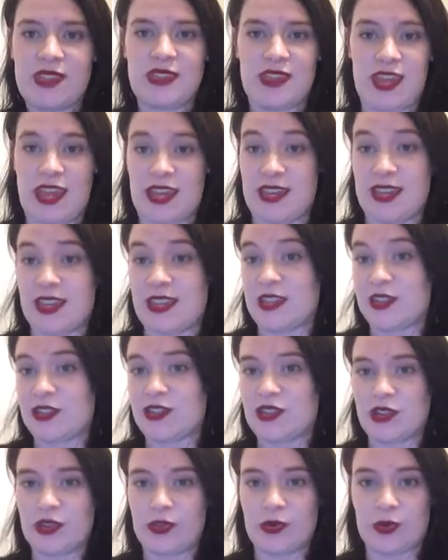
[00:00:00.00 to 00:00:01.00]
they
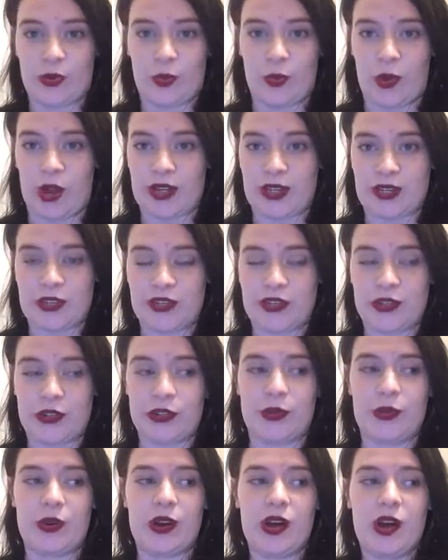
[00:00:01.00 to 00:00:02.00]
needed to or wanted
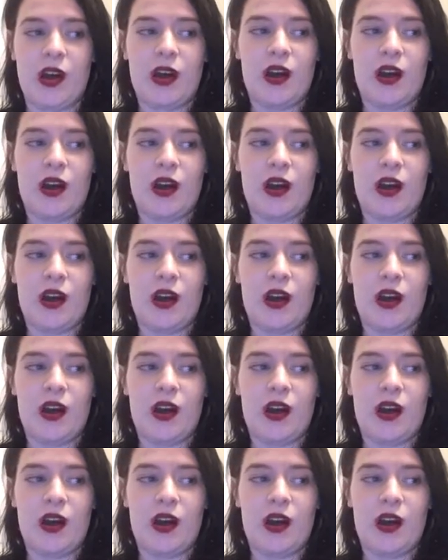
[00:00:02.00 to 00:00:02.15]
to.